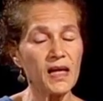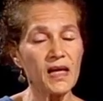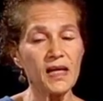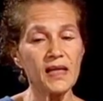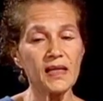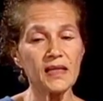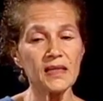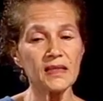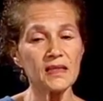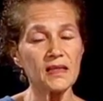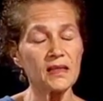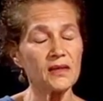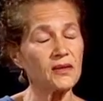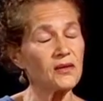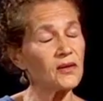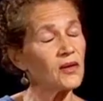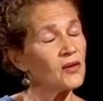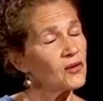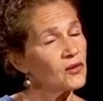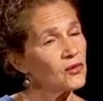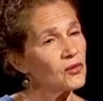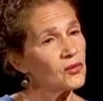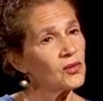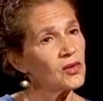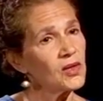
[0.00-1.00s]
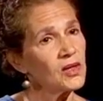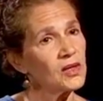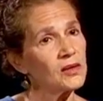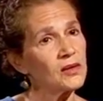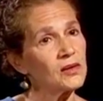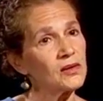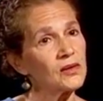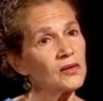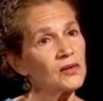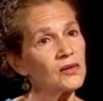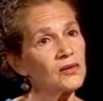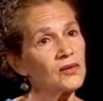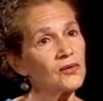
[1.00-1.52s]
He said, no,
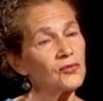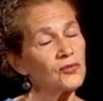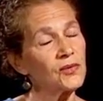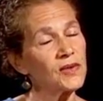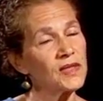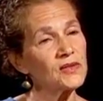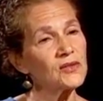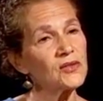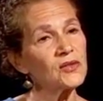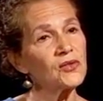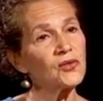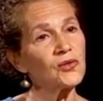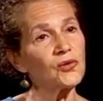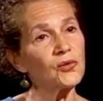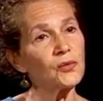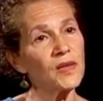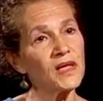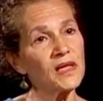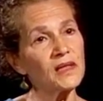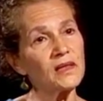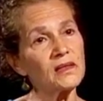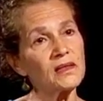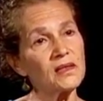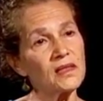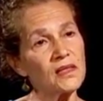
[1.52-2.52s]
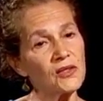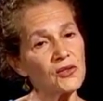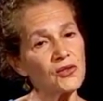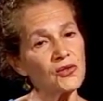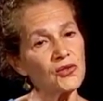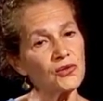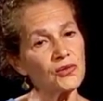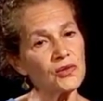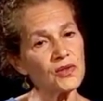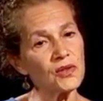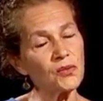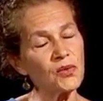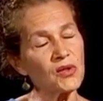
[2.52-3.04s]
the reason you're made a
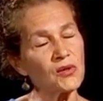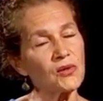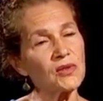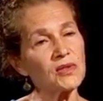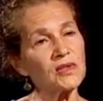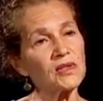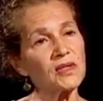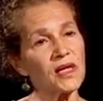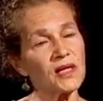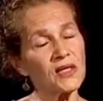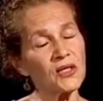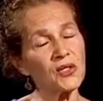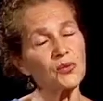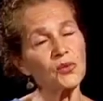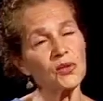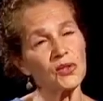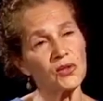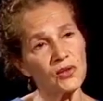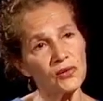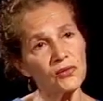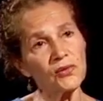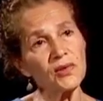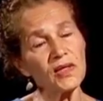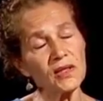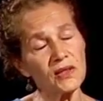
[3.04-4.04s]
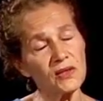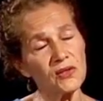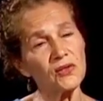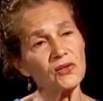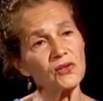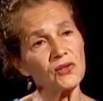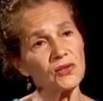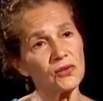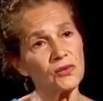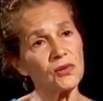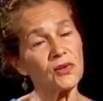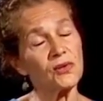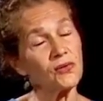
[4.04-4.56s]
teacher is because that's what you need to
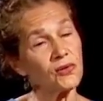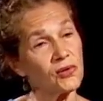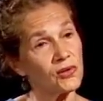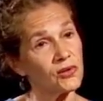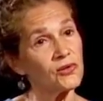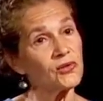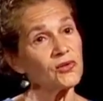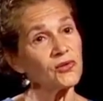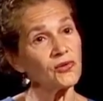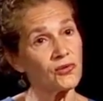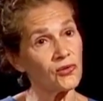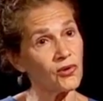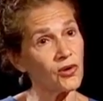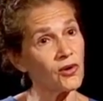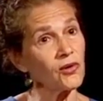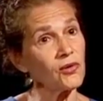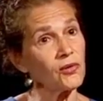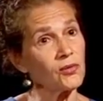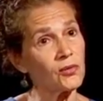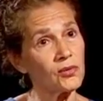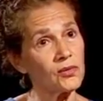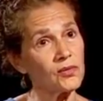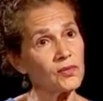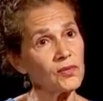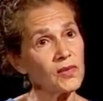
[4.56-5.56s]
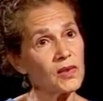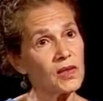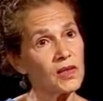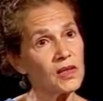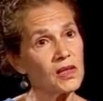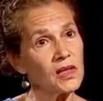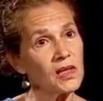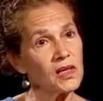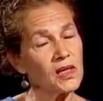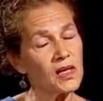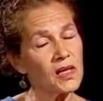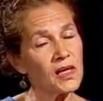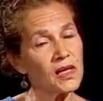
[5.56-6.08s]
do in order to grow.
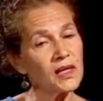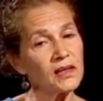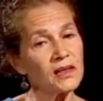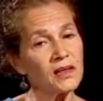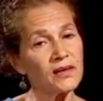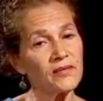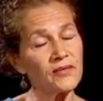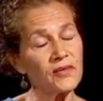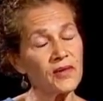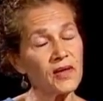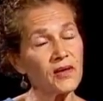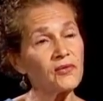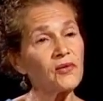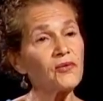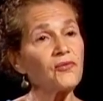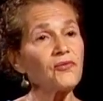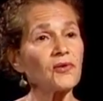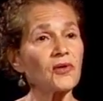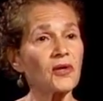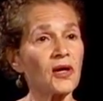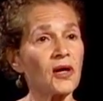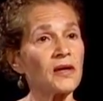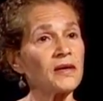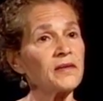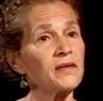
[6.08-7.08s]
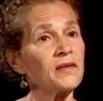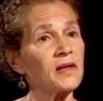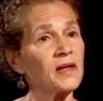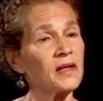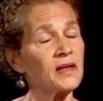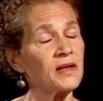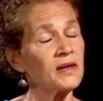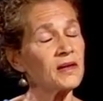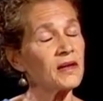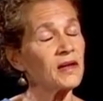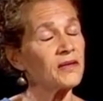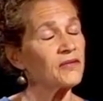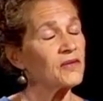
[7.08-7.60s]
And I've never forgotten that,
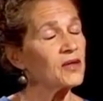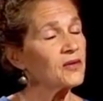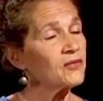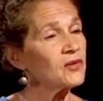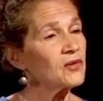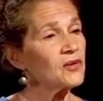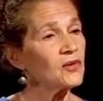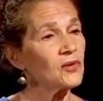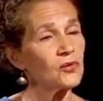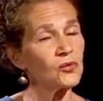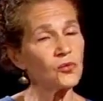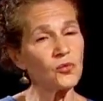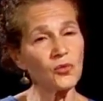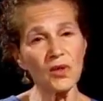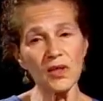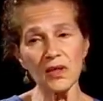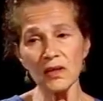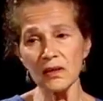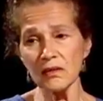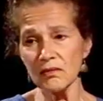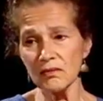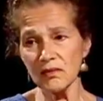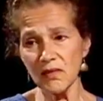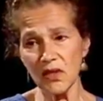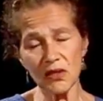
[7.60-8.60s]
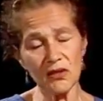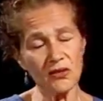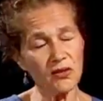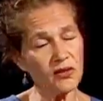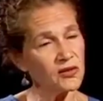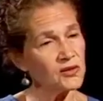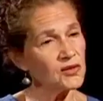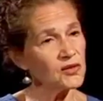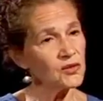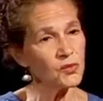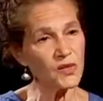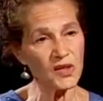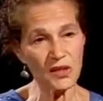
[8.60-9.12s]
and I've never known one
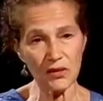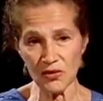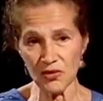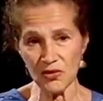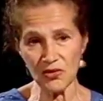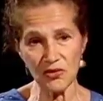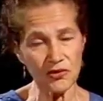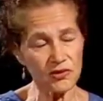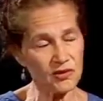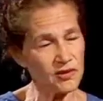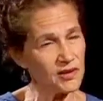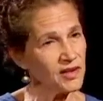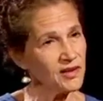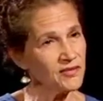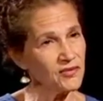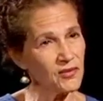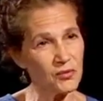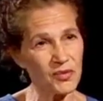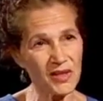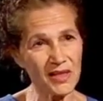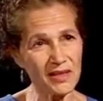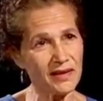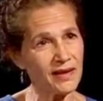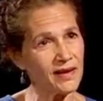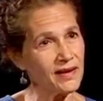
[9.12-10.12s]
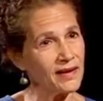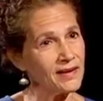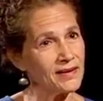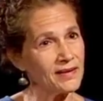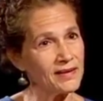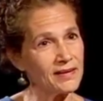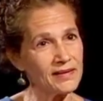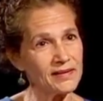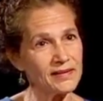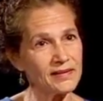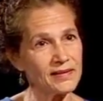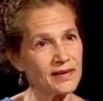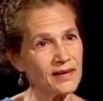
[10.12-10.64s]
Ananda minister to have a big head,
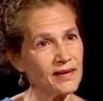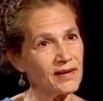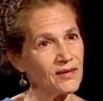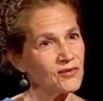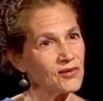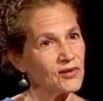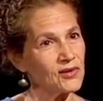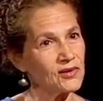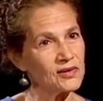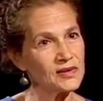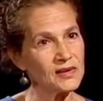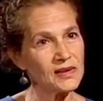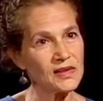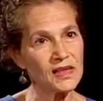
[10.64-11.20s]
ever.